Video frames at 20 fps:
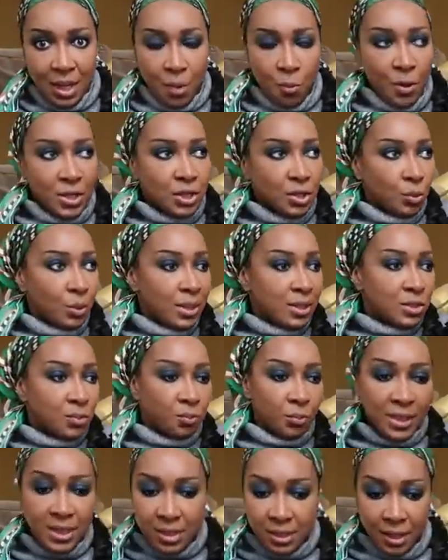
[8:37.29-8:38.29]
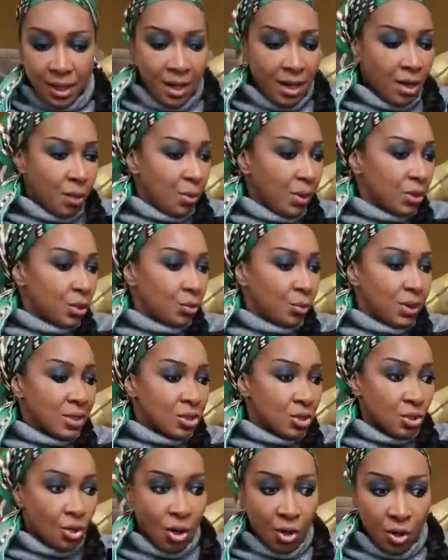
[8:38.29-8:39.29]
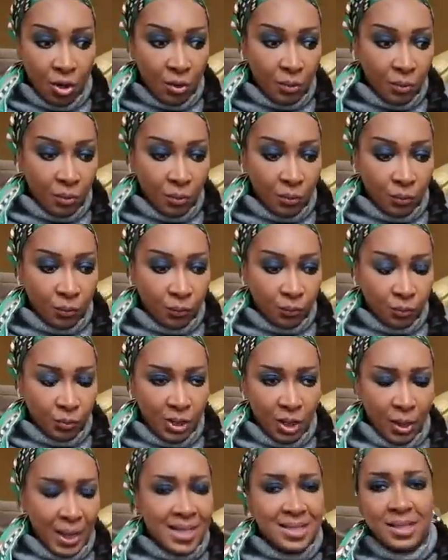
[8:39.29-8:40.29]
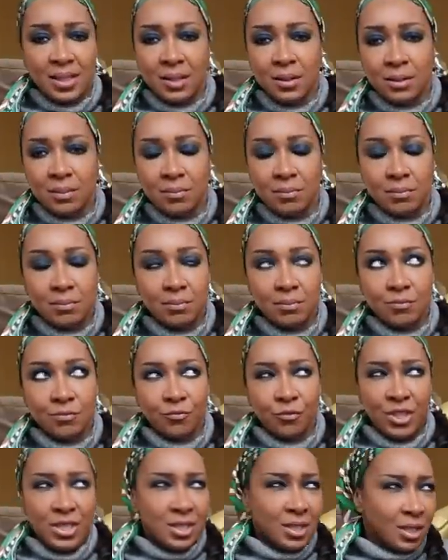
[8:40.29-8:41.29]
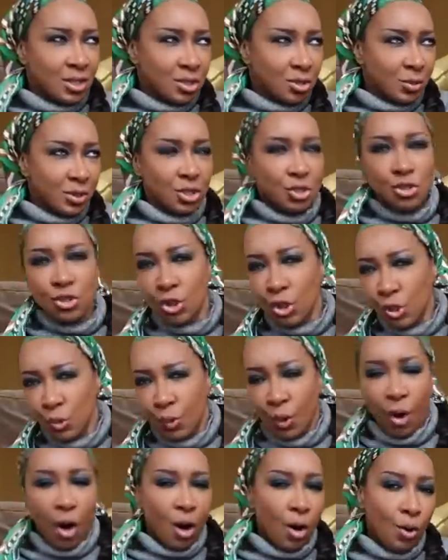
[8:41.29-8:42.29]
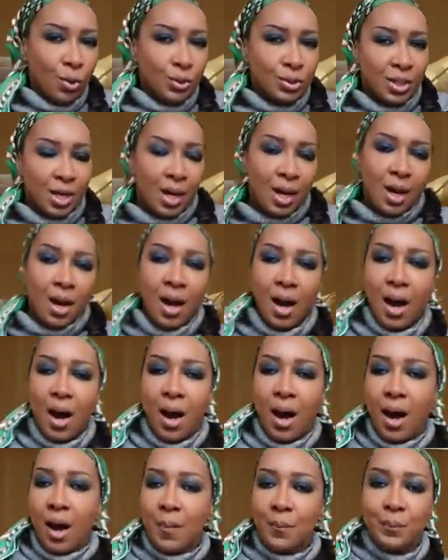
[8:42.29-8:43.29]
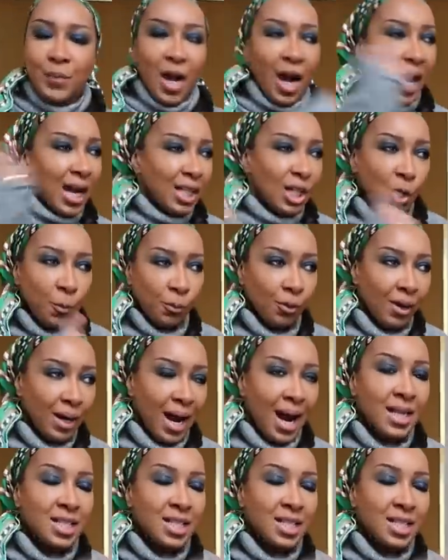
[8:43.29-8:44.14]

whether it's retail, whether it's not, you know, as in vintage, whether it's new or old, high, low price.